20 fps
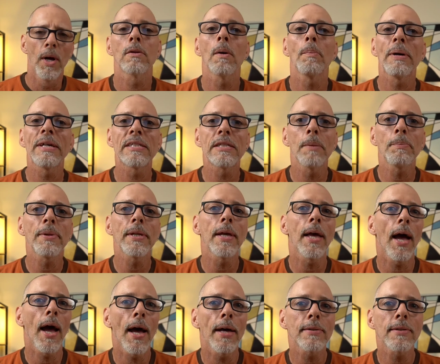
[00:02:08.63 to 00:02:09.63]
So by simply
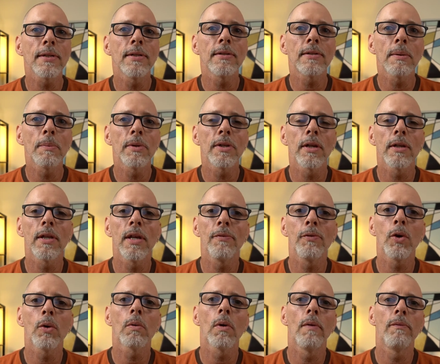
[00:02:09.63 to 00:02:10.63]
asking someone to leave
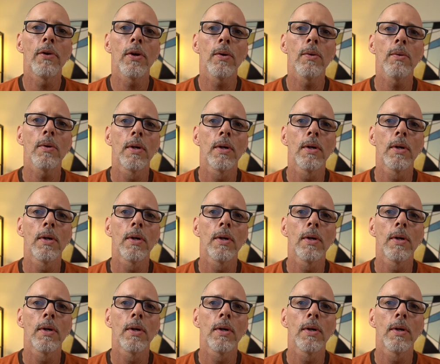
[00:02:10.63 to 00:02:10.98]
you a review,